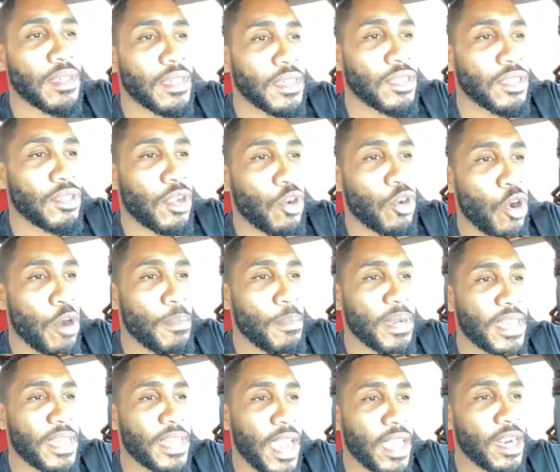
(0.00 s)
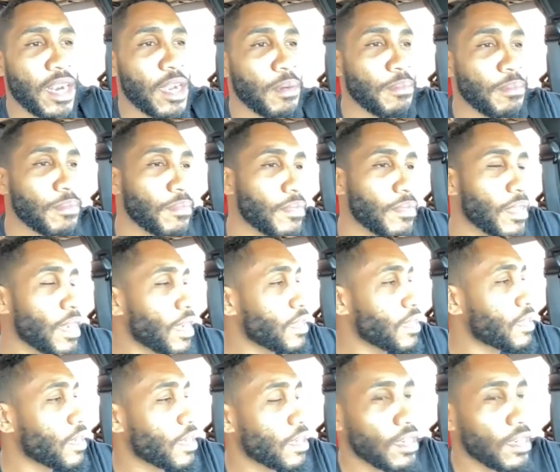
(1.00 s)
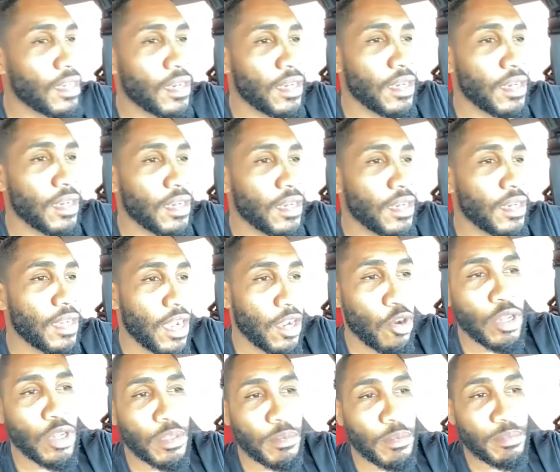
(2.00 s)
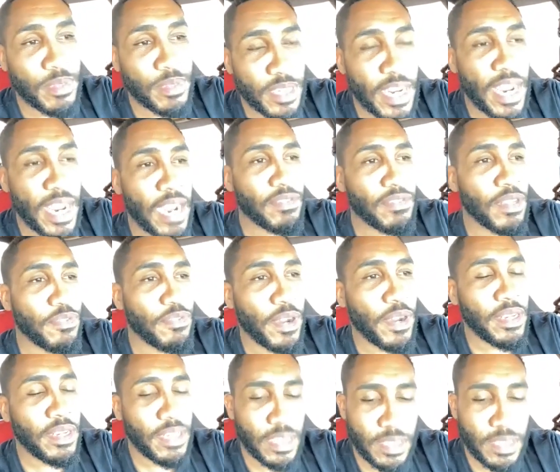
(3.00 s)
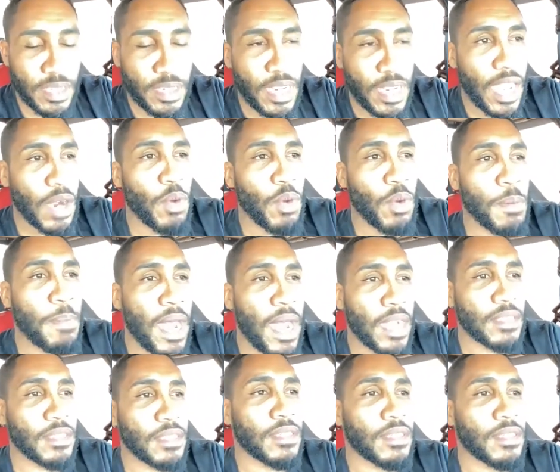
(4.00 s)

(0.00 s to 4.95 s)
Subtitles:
So I called my dad up, and I said, I called him the day after the fight, and I said, Dad, I want to box.